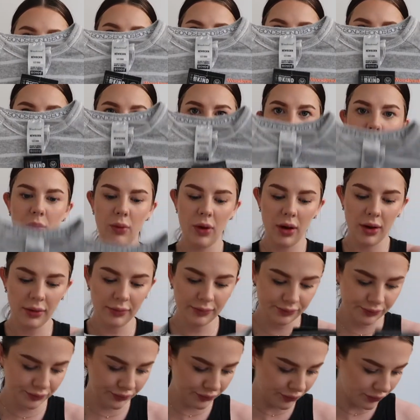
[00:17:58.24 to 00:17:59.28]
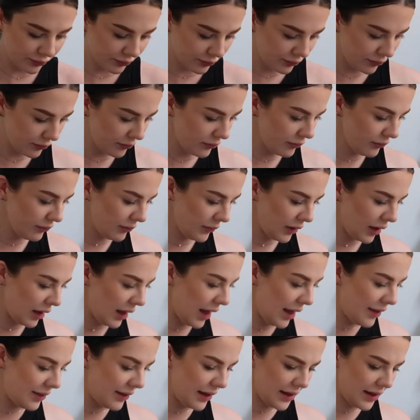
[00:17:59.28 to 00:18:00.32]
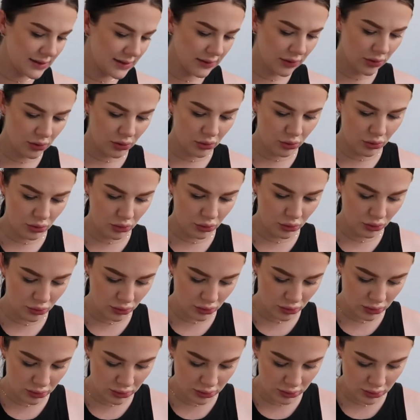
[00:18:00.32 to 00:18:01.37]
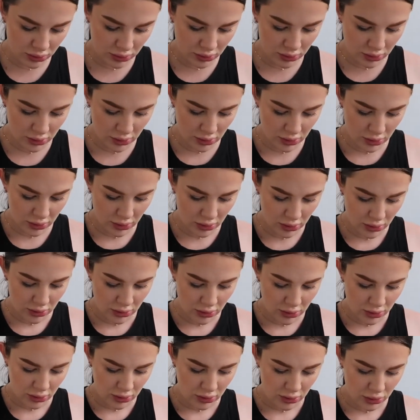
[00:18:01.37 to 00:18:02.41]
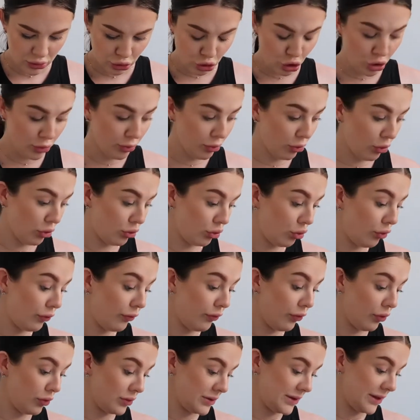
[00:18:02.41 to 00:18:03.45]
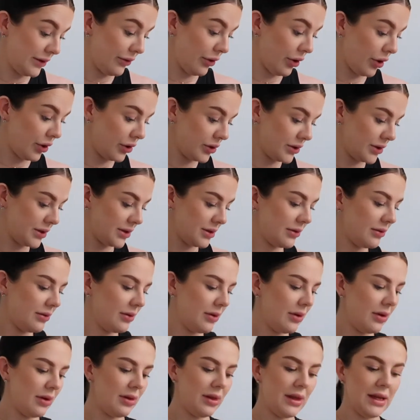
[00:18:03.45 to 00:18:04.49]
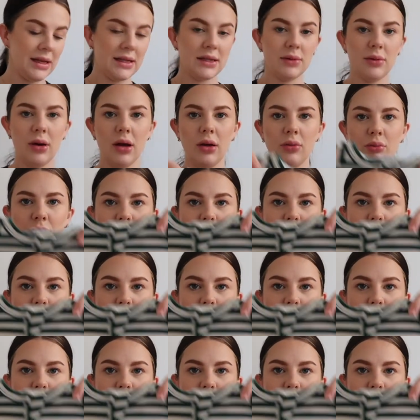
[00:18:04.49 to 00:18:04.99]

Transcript: a zippy one. And are all newborn, all 4 zeros. This one,